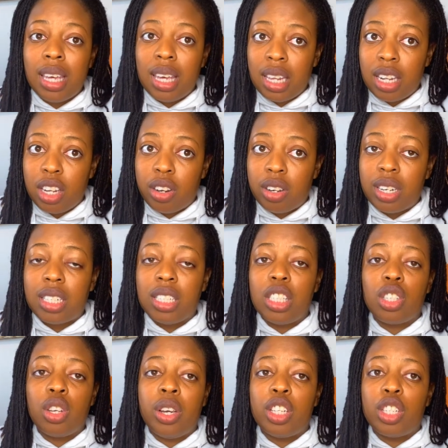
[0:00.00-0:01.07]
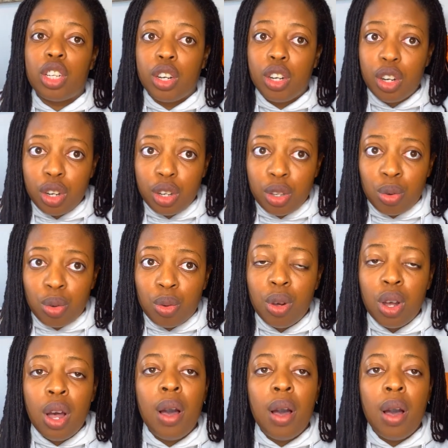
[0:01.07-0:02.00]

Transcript: in there that is going to hurt you,